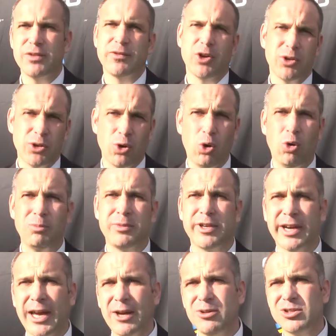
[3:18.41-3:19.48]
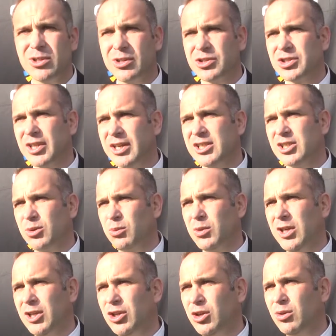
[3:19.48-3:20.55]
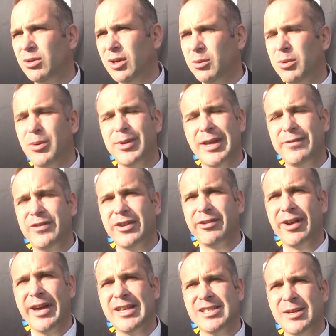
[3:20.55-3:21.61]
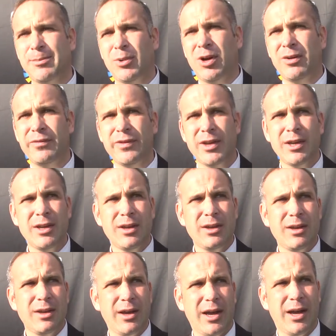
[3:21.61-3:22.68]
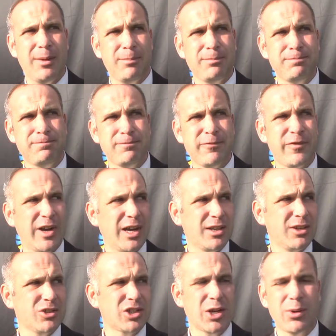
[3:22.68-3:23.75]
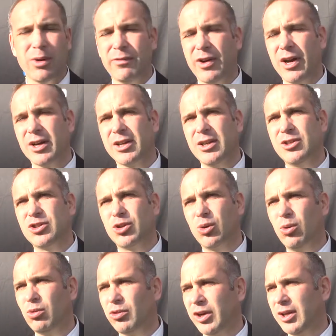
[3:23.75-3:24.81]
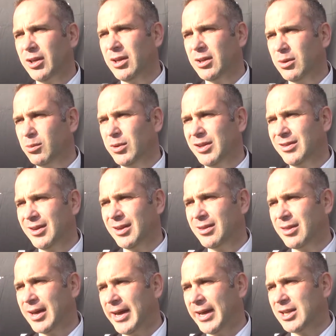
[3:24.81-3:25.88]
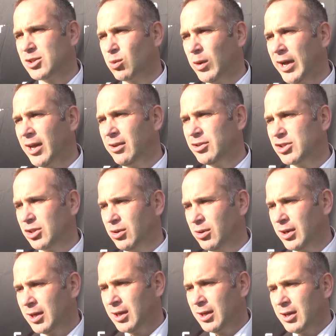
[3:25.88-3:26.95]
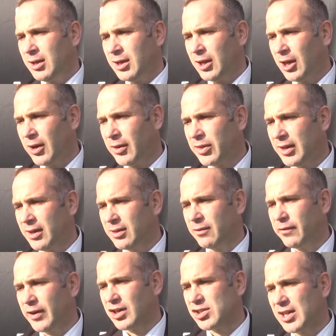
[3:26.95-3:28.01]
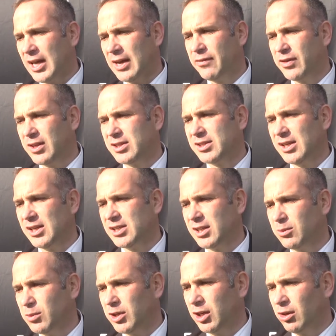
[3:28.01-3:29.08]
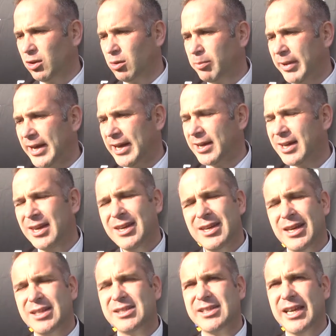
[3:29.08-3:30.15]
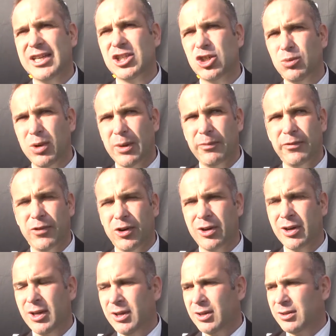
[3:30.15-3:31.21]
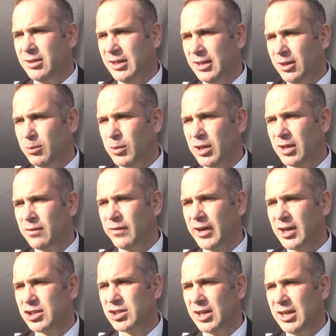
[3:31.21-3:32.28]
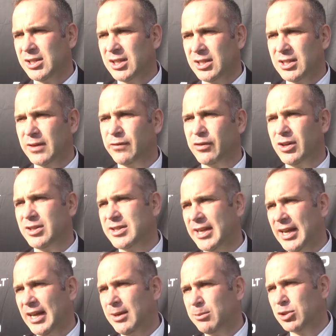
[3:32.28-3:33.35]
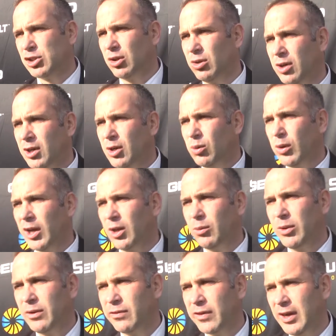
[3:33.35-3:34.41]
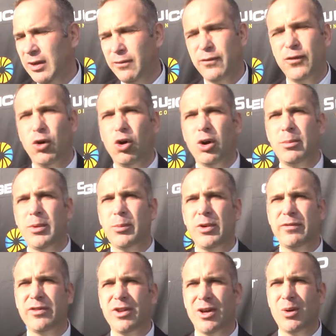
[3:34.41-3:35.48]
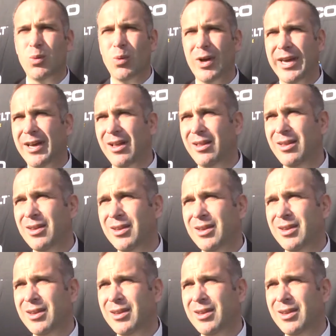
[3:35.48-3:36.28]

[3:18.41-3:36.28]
they've got the home crowd, so there's things that we knew that we would have to rise above. Factors out of our control, really, that we did that as well. So, you know, I think the first half of the season, when you look back, it sets you up for dealing with adversities at different times. So while we've hit form and we've done well,